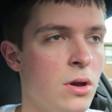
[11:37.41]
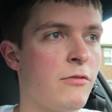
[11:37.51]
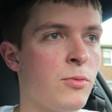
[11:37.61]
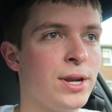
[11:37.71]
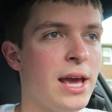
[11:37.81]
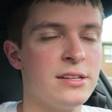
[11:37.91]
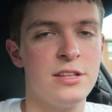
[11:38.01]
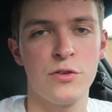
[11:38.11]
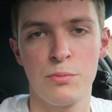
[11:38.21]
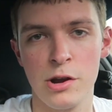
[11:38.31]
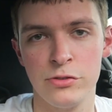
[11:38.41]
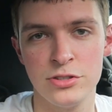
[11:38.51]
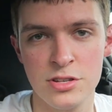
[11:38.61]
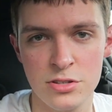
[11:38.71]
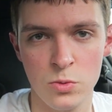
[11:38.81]
Everybody has different
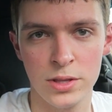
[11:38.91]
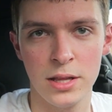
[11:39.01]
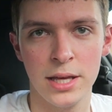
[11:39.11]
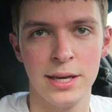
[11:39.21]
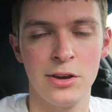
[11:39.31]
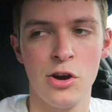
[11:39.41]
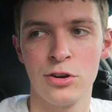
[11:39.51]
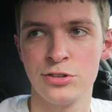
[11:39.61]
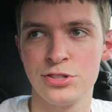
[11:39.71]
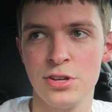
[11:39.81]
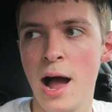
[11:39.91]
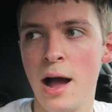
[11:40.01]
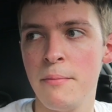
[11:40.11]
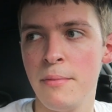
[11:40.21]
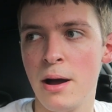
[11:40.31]
preferences in what they like in cars.
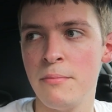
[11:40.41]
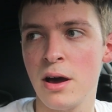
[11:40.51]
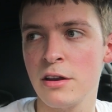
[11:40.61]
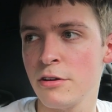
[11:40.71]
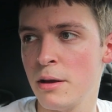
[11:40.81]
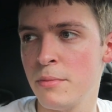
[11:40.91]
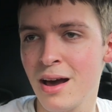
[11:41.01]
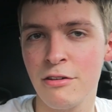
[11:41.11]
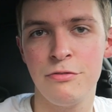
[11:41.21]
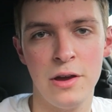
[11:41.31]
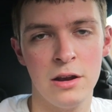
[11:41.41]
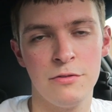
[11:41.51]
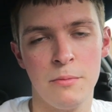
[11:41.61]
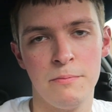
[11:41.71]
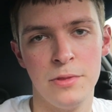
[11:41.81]
I'm not a fan of
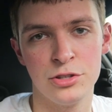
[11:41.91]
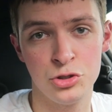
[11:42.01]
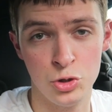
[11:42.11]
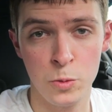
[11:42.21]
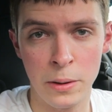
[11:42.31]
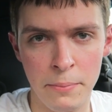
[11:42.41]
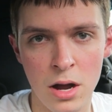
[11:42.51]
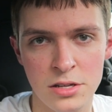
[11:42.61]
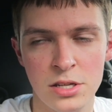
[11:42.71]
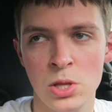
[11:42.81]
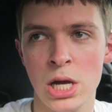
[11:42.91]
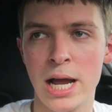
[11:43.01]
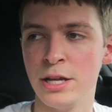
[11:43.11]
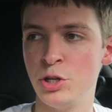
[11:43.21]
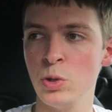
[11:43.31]
the super boxy look.
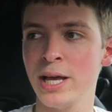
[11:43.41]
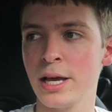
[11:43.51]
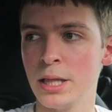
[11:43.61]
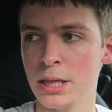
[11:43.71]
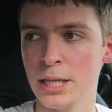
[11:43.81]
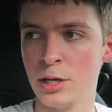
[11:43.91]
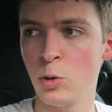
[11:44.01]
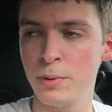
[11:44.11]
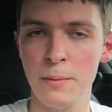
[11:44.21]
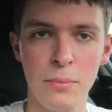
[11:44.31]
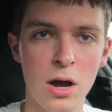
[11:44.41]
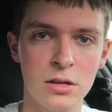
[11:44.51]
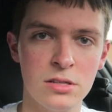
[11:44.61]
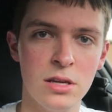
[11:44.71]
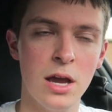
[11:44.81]
I do like a little bit
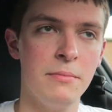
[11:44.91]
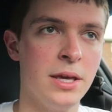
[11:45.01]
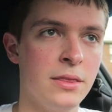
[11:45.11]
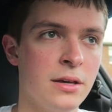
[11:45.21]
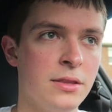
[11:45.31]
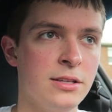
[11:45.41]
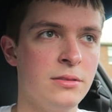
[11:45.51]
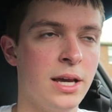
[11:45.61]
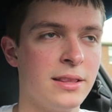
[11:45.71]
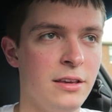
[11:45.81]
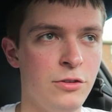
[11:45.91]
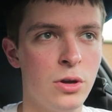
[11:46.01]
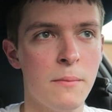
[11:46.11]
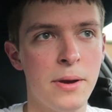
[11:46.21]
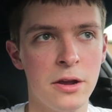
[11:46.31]
boxy. I mean, if you
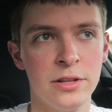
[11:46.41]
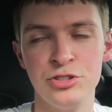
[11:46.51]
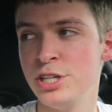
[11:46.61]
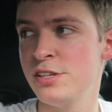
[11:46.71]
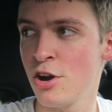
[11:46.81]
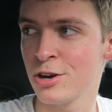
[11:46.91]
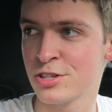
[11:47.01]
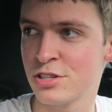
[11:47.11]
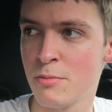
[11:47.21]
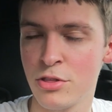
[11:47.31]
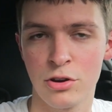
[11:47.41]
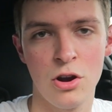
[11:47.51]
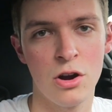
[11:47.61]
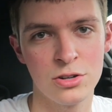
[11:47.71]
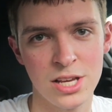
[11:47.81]
compare the GTR to some other
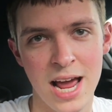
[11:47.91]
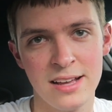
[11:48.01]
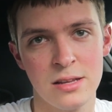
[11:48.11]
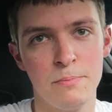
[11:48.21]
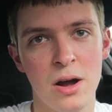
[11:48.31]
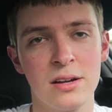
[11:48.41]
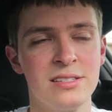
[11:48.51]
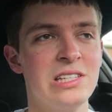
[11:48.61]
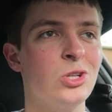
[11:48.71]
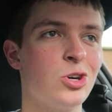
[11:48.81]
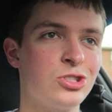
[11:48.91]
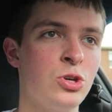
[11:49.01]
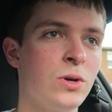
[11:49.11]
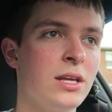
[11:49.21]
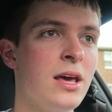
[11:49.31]
cars, it has a boxy look
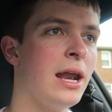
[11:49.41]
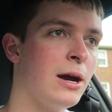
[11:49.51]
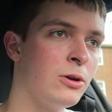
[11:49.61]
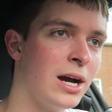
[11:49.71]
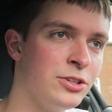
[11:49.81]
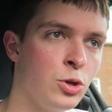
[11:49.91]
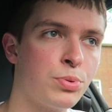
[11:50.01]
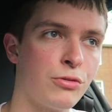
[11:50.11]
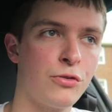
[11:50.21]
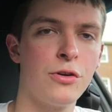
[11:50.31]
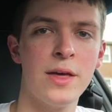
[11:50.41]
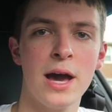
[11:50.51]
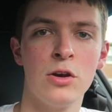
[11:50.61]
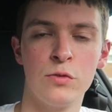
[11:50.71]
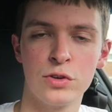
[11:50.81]
to it, and I do prefer
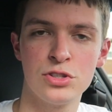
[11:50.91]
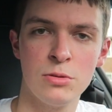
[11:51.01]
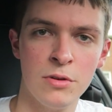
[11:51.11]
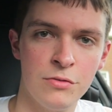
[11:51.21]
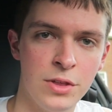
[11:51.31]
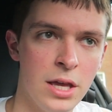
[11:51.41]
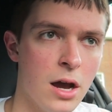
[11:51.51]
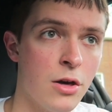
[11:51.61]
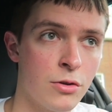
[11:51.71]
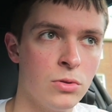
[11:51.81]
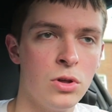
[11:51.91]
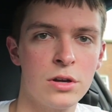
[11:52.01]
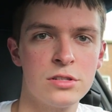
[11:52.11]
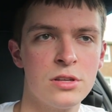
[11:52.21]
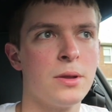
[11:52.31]
that over some of the other
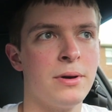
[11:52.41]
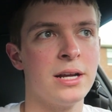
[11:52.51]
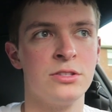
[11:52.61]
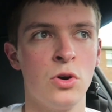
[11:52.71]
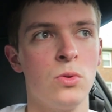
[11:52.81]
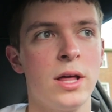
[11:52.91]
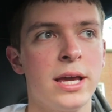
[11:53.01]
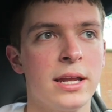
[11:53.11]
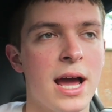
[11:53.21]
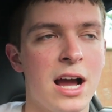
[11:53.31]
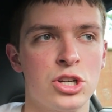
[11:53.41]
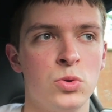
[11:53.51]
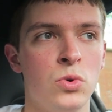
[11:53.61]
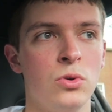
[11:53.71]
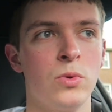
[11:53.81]
looks, but I don't like an
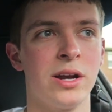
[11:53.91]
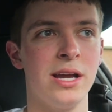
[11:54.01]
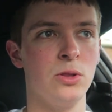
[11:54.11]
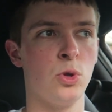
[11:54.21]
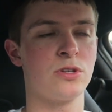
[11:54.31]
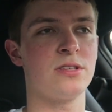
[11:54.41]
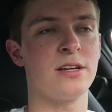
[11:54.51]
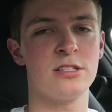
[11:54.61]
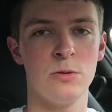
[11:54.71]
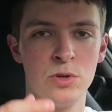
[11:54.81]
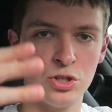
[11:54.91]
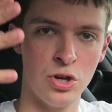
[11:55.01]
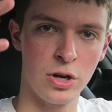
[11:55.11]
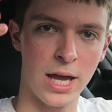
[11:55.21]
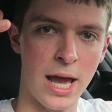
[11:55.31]
actual where it looks like someone
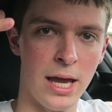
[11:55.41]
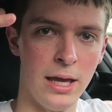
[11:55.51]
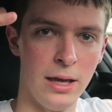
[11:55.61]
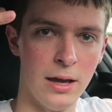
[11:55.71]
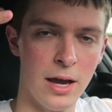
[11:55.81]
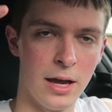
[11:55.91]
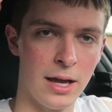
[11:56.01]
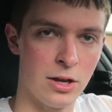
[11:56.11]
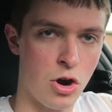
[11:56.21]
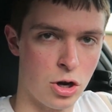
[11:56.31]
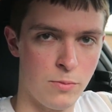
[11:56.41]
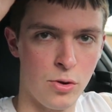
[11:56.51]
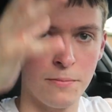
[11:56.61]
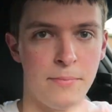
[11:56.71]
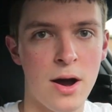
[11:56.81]
took a
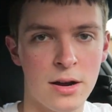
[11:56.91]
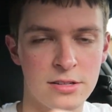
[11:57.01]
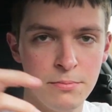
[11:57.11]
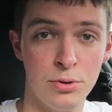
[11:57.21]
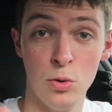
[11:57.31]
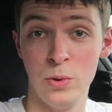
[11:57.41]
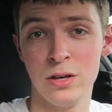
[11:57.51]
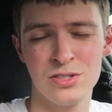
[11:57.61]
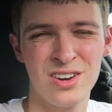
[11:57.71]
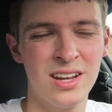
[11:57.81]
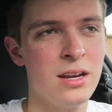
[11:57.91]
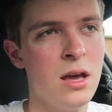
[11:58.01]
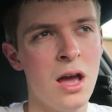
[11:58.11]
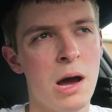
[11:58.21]
cardboard box and put wheels on it.